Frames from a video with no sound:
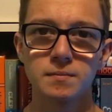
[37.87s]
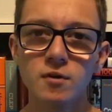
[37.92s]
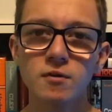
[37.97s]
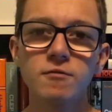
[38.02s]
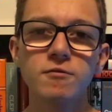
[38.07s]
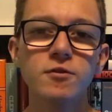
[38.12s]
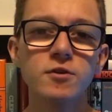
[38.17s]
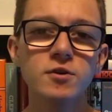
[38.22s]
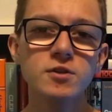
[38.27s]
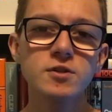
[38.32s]

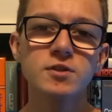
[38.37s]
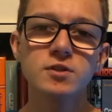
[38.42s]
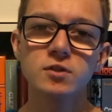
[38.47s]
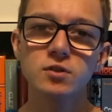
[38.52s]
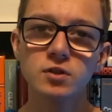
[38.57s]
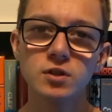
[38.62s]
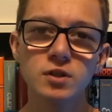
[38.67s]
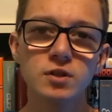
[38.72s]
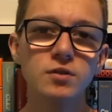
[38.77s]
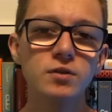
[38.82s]
First, you
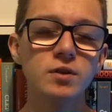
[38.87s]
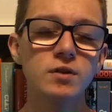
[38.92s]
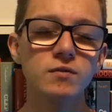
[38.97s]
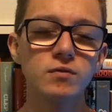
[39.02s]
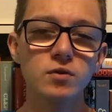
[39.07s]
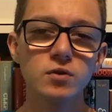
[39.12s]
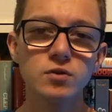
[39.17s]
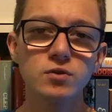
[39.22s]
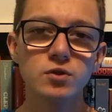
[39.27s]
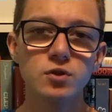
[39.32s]
need to leave
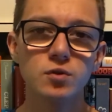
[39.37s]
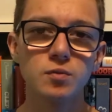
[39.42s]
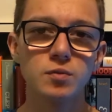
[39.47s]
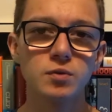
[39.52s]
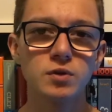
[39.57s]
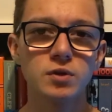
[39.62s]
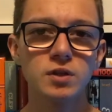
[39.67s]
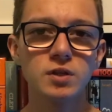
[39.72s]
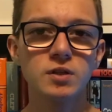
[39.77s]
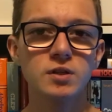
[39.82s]
YouTube. You
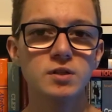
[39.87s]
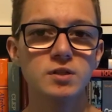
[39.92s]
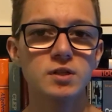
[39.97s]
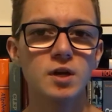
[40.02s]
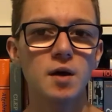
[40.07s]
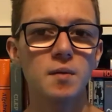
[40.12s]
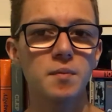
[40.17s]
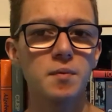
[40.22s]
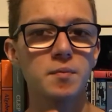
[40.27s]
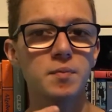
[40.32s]
need to
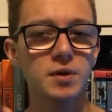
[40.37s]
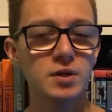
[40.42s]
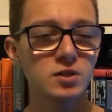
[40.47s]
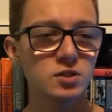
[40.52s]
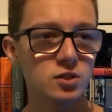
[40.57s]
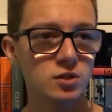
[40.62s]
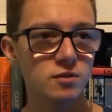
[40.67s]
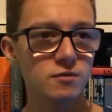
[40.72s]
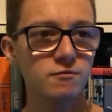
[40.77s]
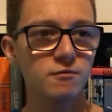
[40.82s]
stop
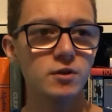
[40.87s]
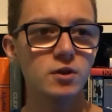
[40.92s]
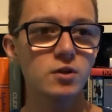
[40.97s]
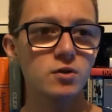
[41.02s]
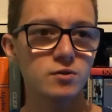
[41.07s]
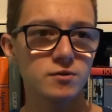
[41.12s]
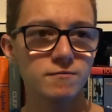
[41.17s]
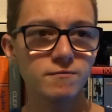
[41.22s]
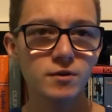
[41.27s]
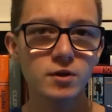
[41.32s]
binging
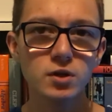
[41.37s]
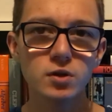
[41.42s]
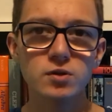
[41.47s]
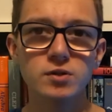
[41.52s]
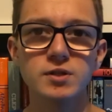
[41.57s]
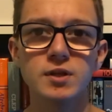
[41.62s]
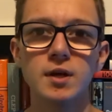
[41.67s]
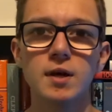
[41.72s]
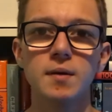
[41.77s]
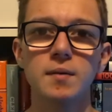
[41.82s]
videos
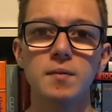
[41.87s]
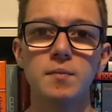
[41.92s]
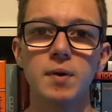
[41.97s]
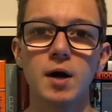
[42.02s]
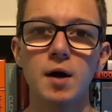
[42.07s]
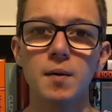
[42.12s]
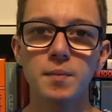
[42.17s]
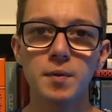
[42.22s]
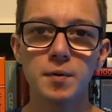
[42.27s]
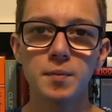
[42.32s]
that
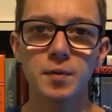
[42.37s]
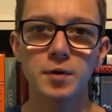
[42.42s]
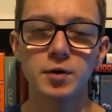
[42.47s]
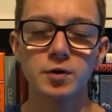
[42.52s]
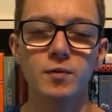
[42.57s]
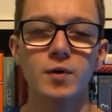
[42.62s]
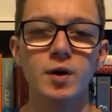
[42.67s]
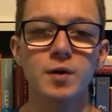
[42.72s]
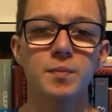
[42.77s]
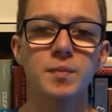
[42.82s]
pop up on your
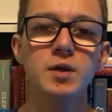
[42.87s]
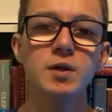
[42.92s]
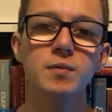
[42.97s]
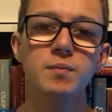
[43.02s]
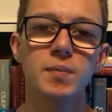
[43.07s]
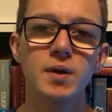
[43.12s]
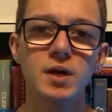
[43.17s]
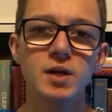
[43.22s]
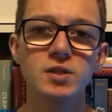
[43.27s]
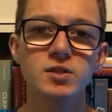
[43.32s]
recommended
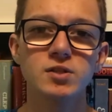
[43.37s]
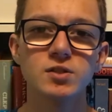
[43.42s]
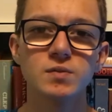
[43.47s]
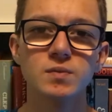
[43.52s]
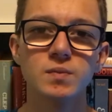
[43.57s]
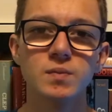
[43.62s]
page.